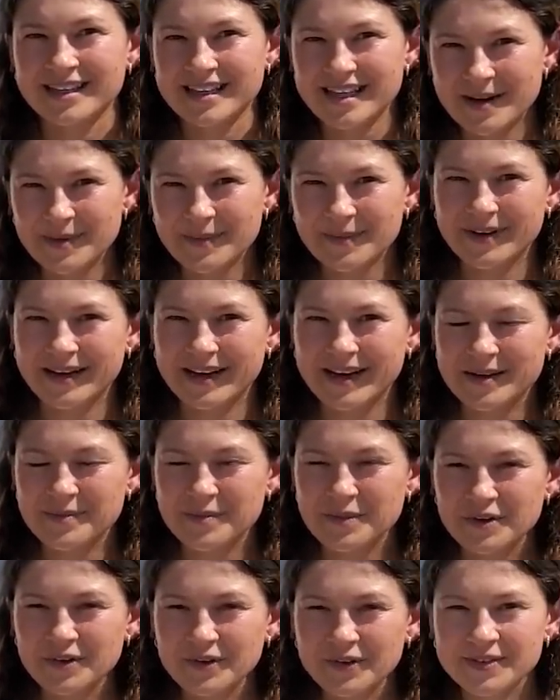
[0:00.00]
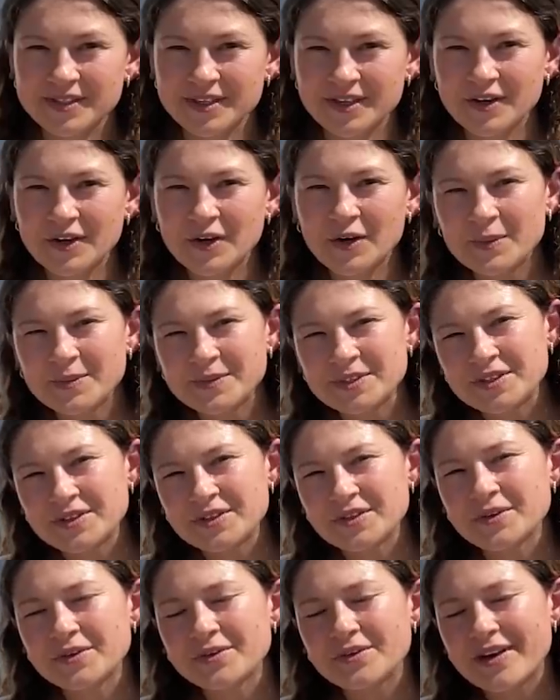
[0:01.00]
Yep, I moved home
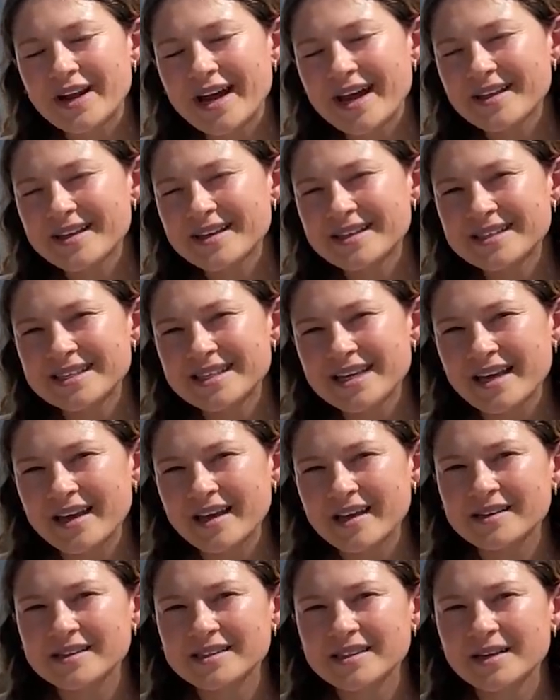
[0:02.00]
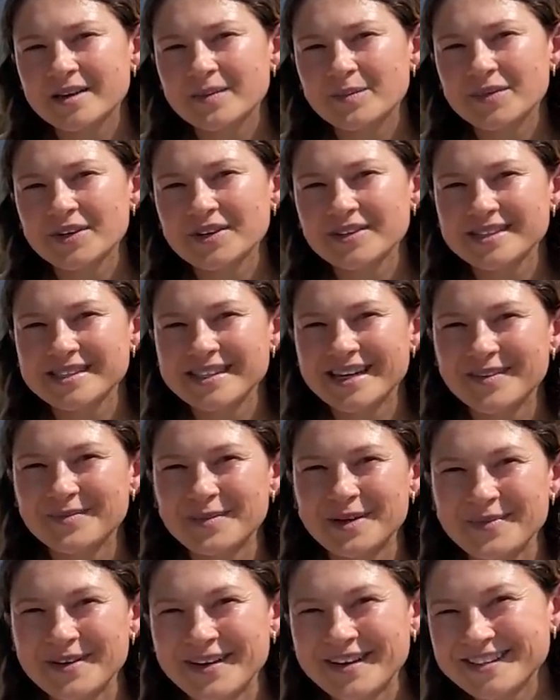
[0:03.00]
to Rhode Island and um, built this out in
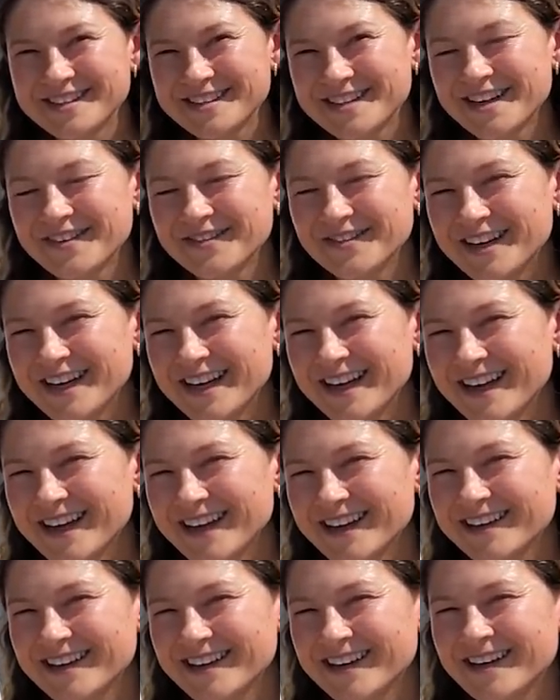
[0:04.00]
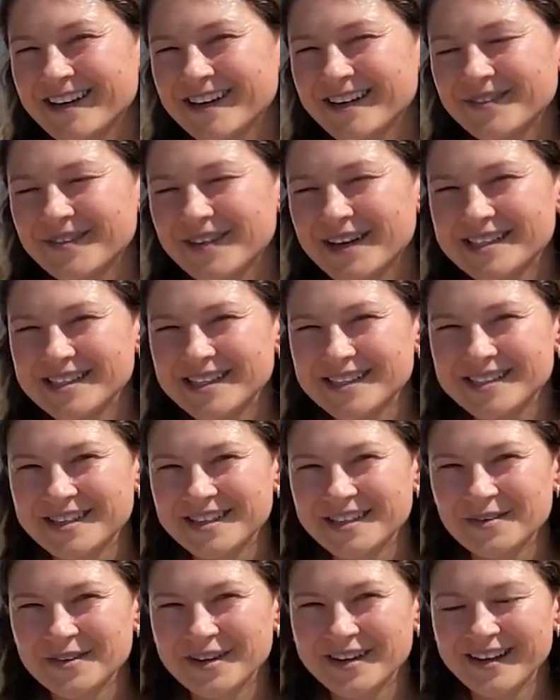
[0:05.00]
my parents' driveway um, as I
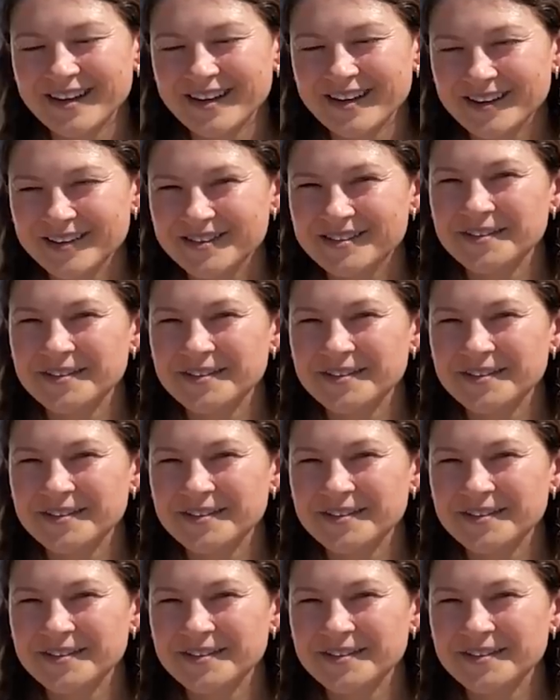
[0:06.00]
started working.